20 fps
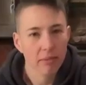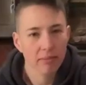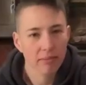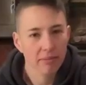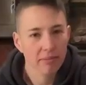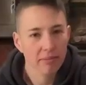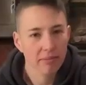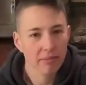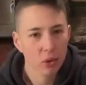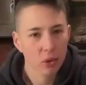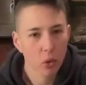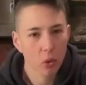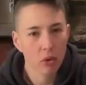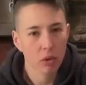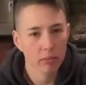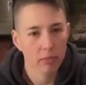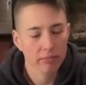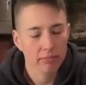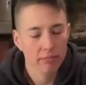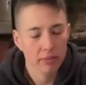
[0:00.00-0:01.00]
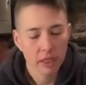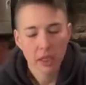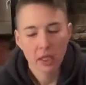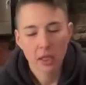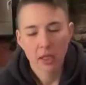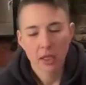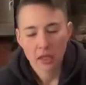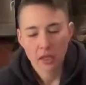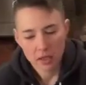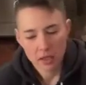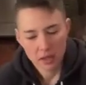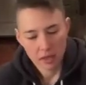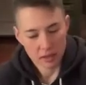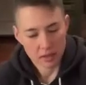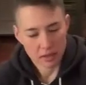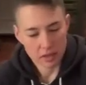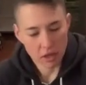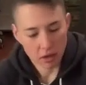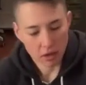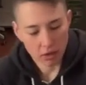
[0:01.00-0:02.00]
Okay, cool.
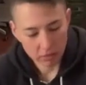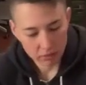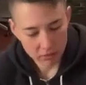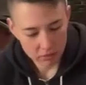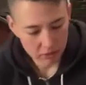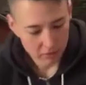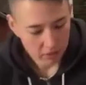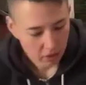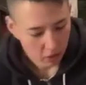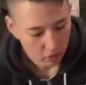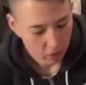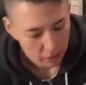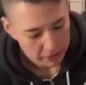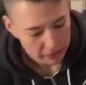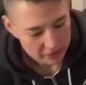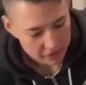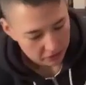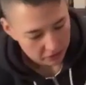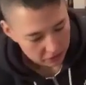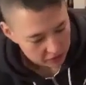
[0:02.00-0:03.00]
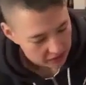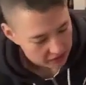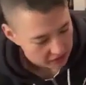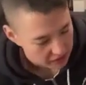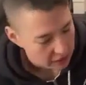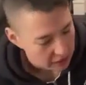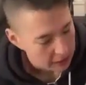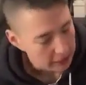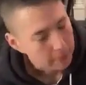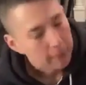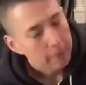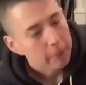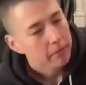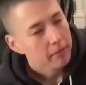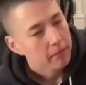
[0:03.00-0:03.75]
So I'll remind myself to do that today.